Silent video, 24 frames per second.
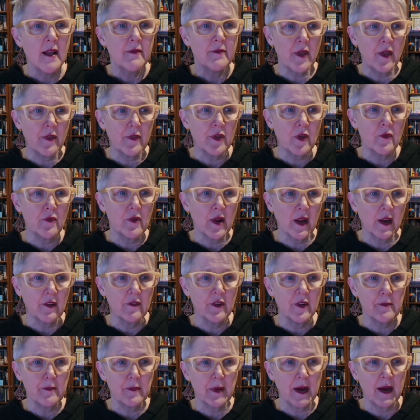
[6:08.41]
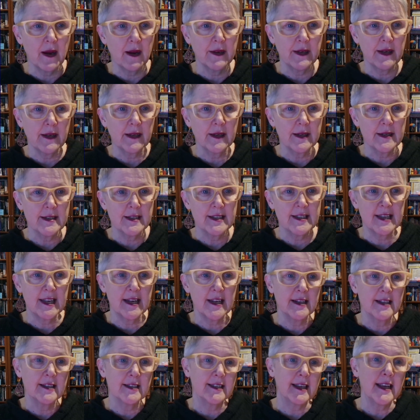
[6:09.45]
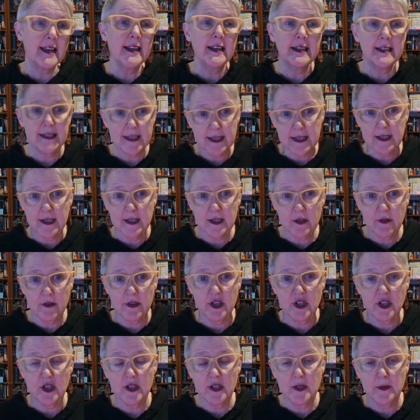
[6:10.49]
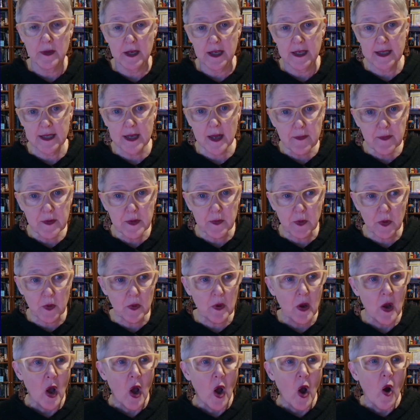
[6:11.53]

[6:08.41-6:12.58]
that the relevant party considers in its discretion to be acceptable,